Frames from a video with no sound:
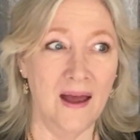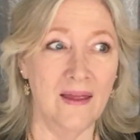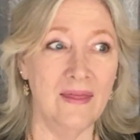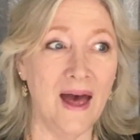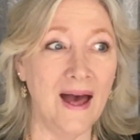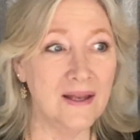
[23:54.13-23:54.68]

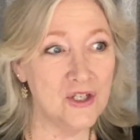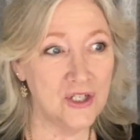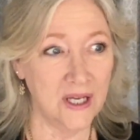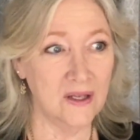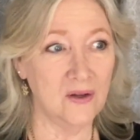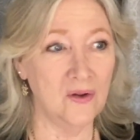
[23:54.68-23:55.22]
That
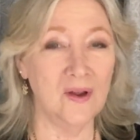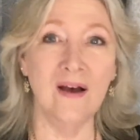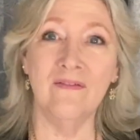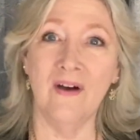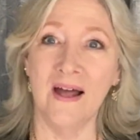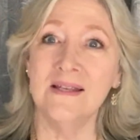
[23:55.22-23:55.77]
channel,
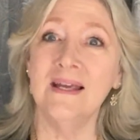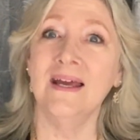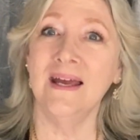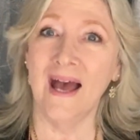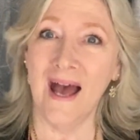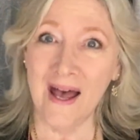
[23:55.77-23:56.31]

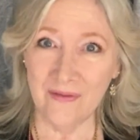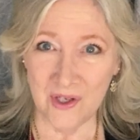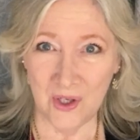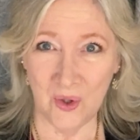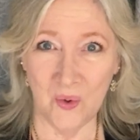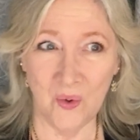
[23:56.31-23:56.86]
Avante
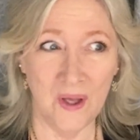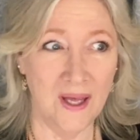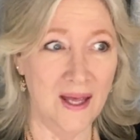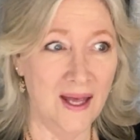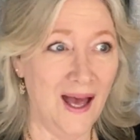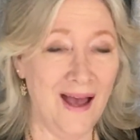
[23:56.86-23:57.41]
Avenue,
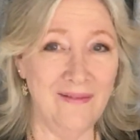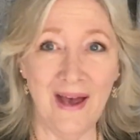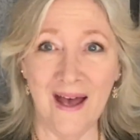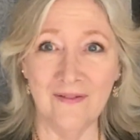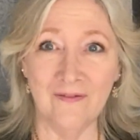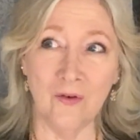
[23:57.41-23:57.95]
I've
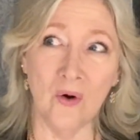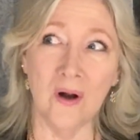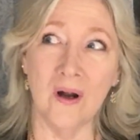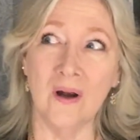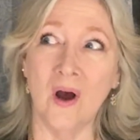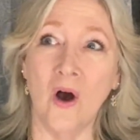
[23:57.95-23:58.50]
had
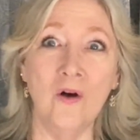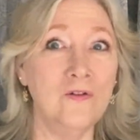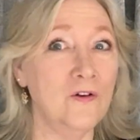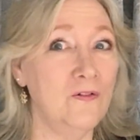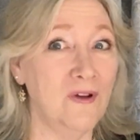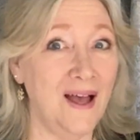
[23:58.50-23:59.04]
for
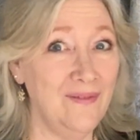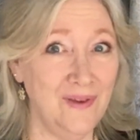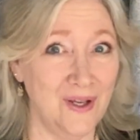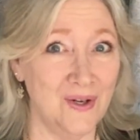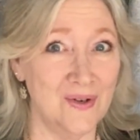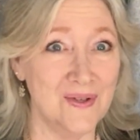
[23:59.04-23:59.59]
over 5
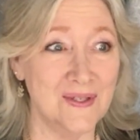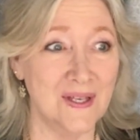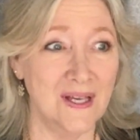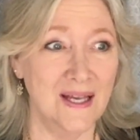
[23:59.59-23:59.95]
years.